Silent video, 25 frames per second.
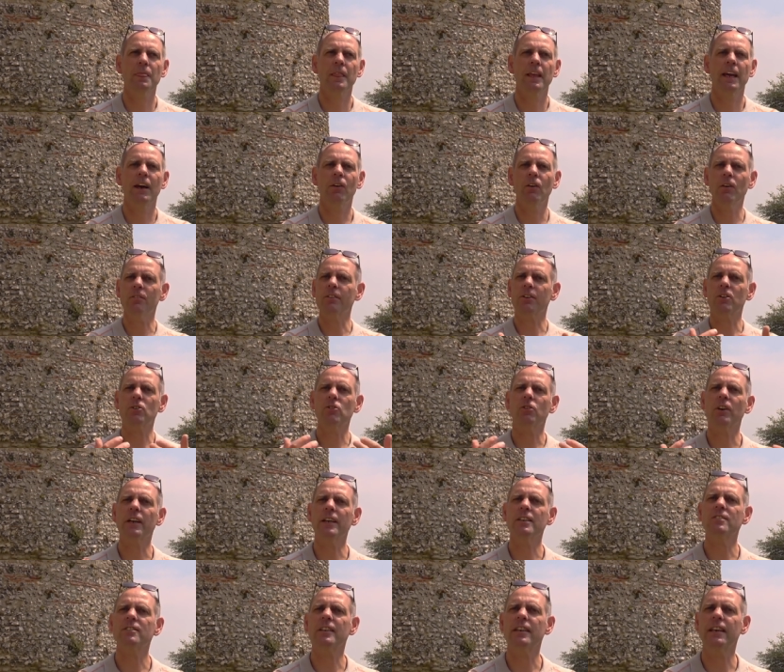however
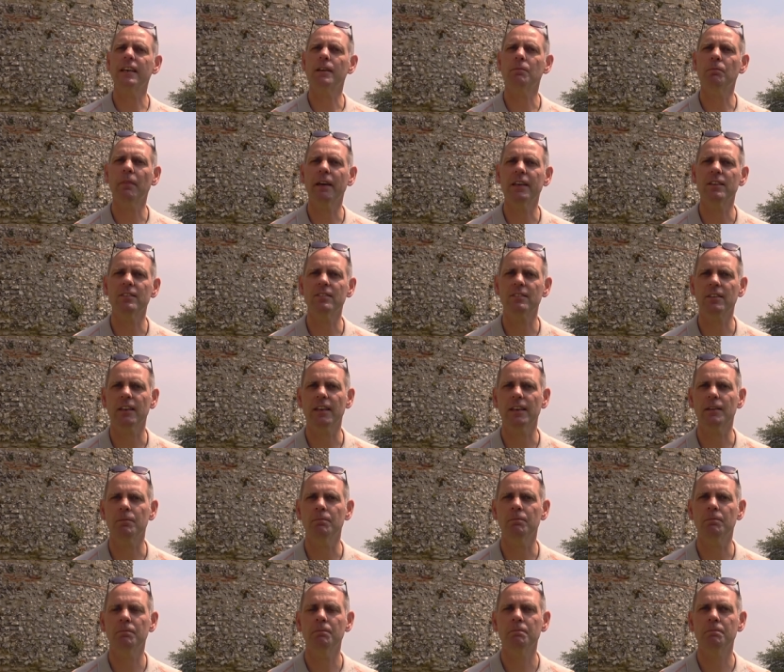crazy it may
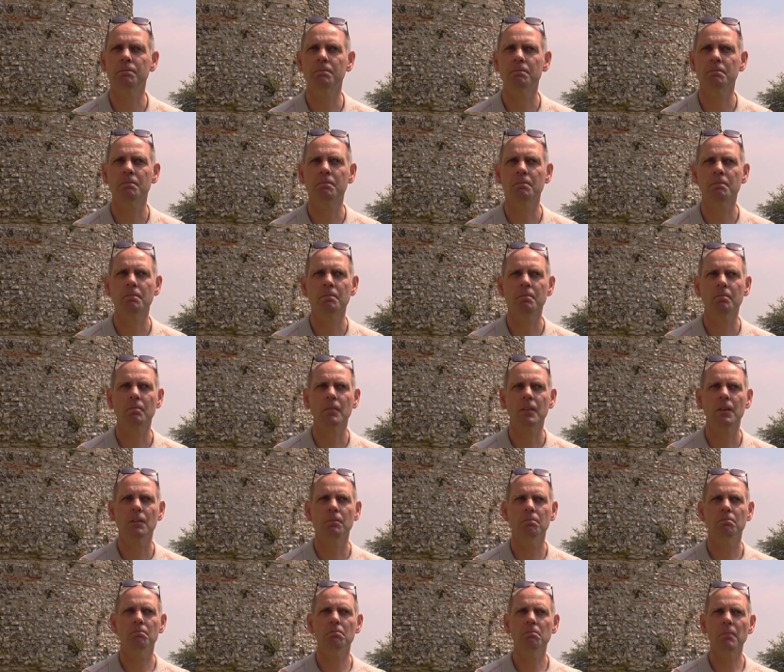seem,
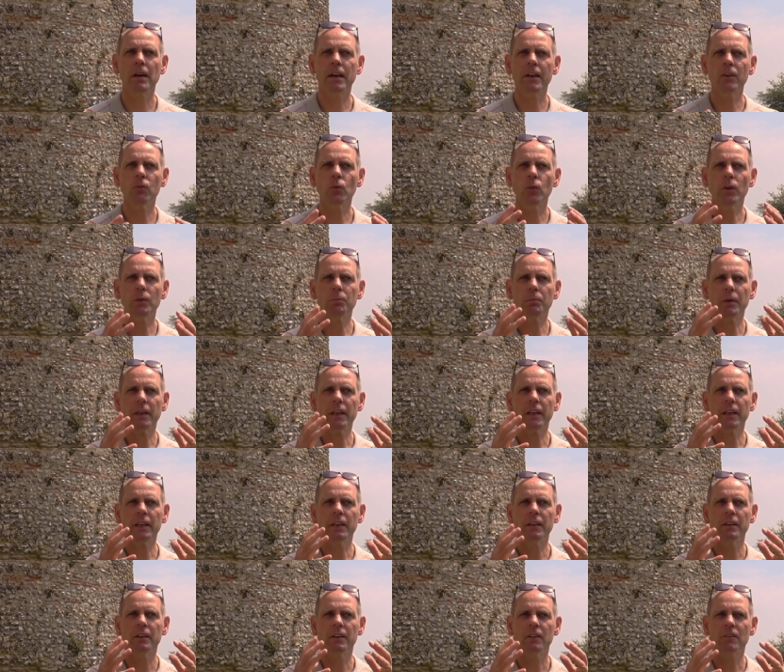may we
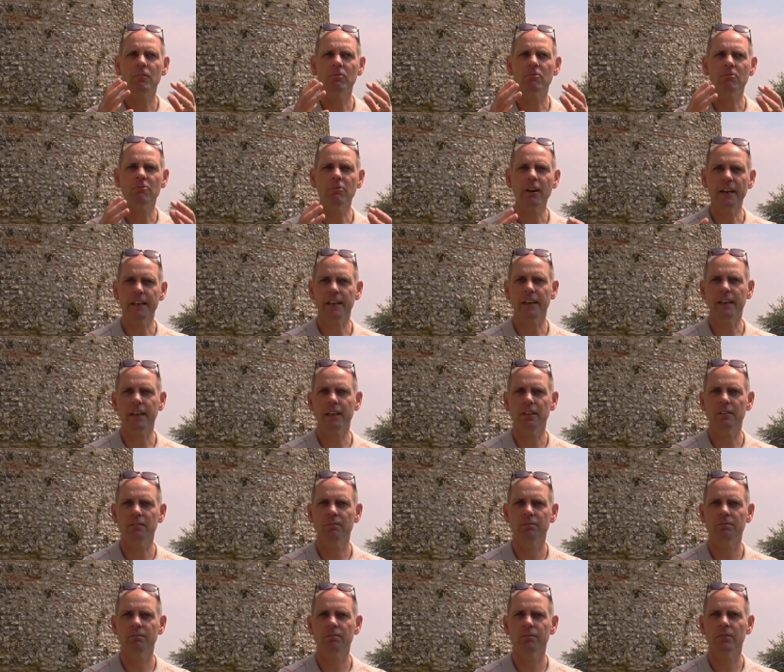be ready
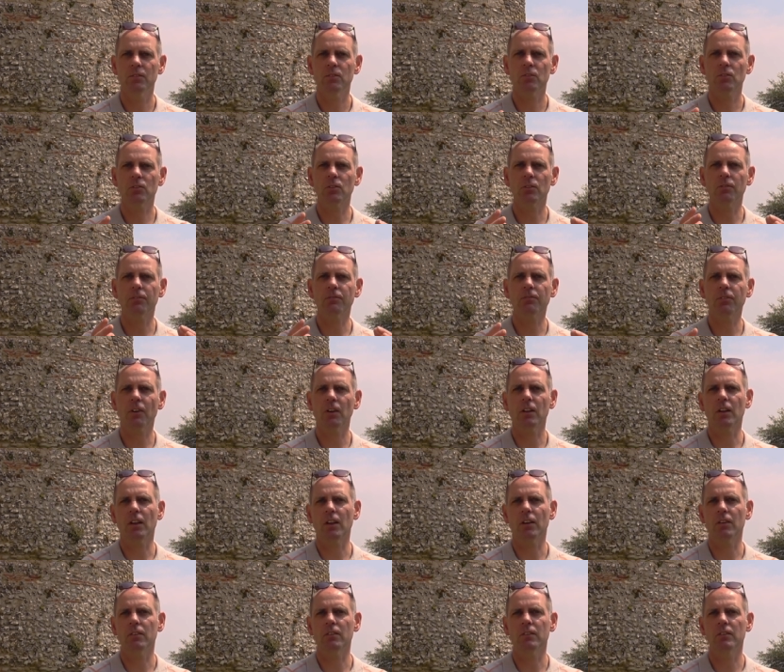to
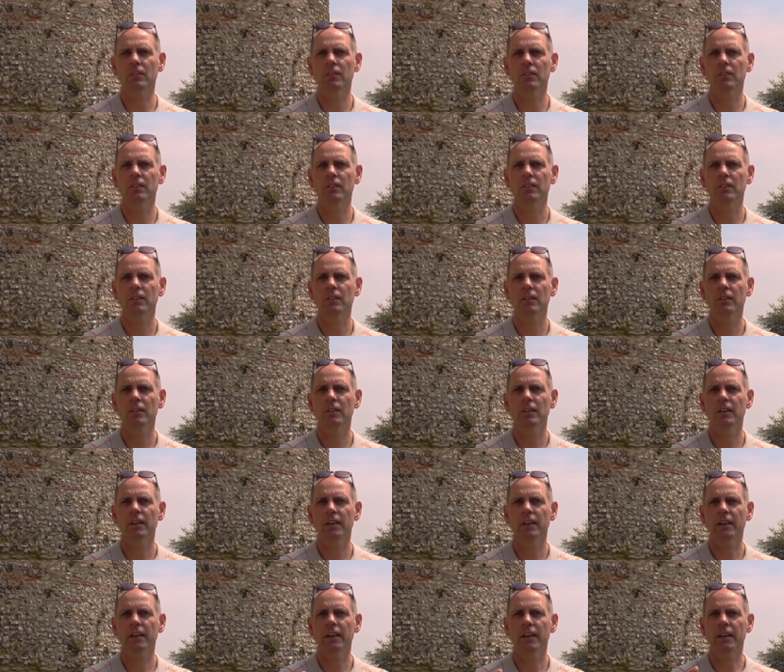follow
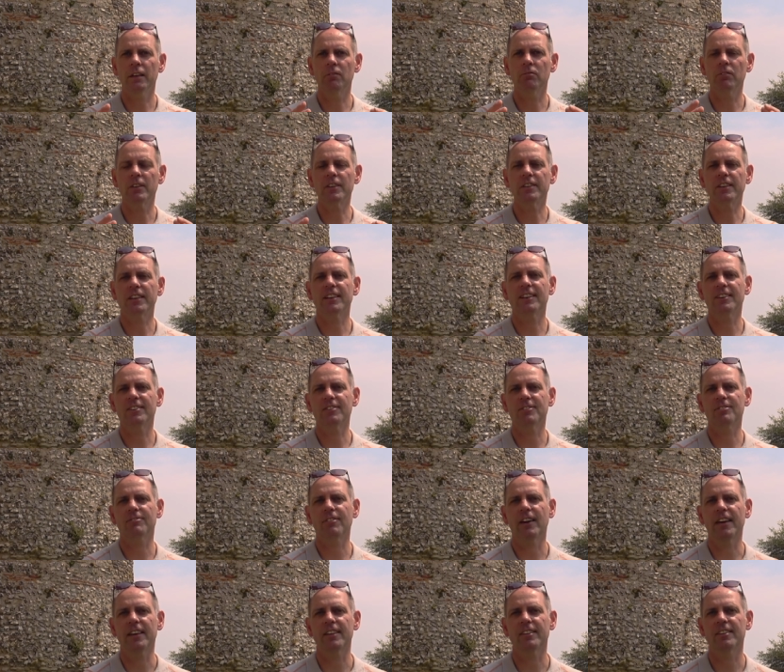in
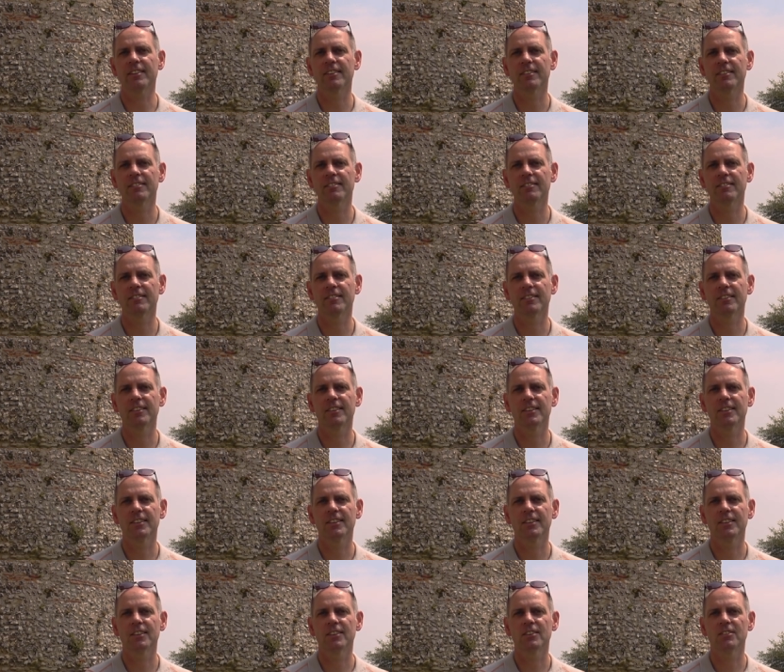ridiculous faith,
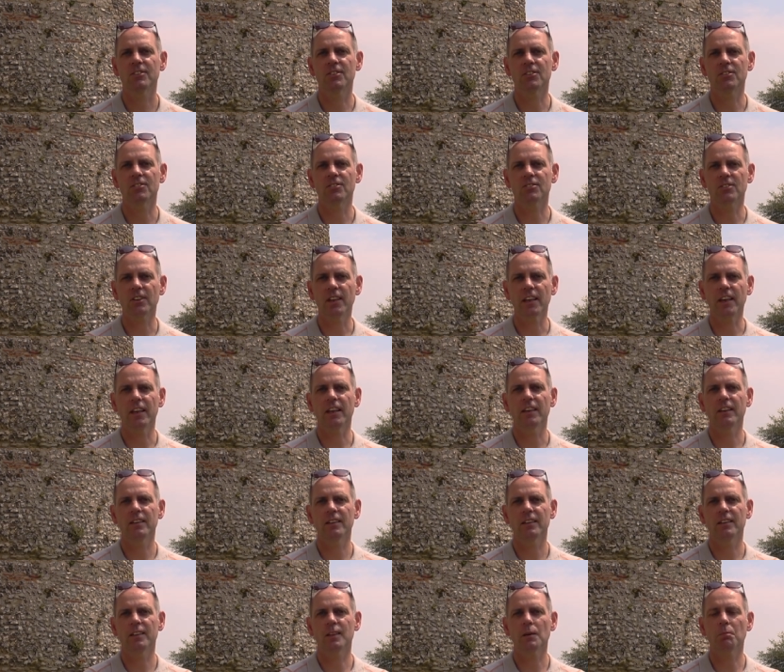to see
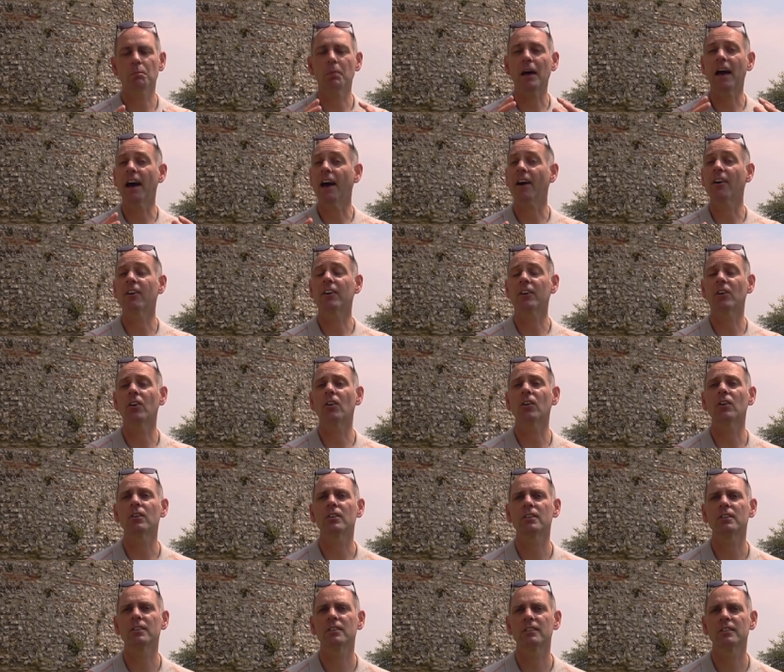the power of
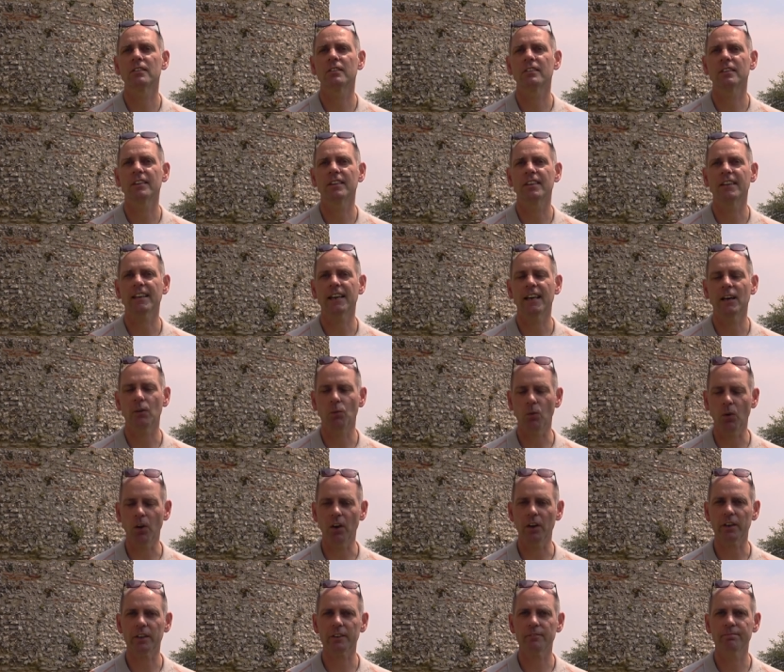God at
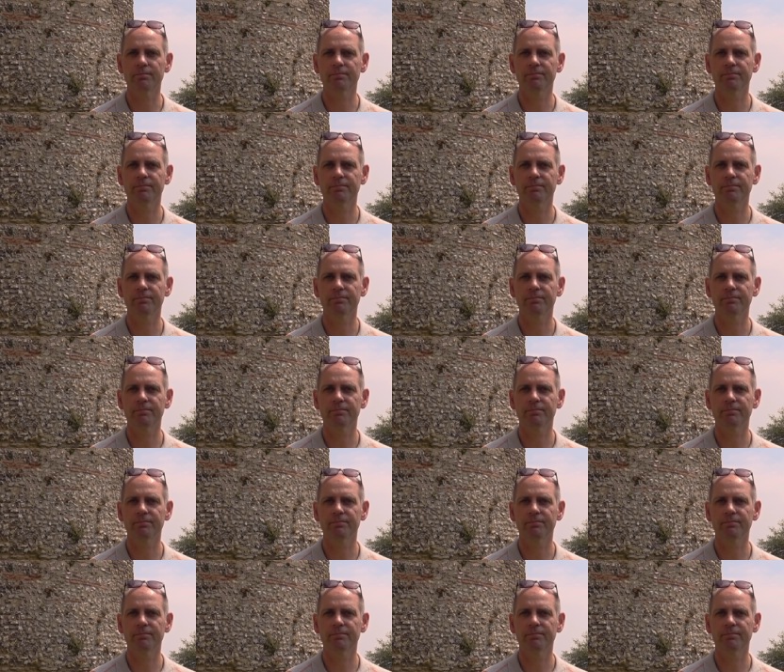work.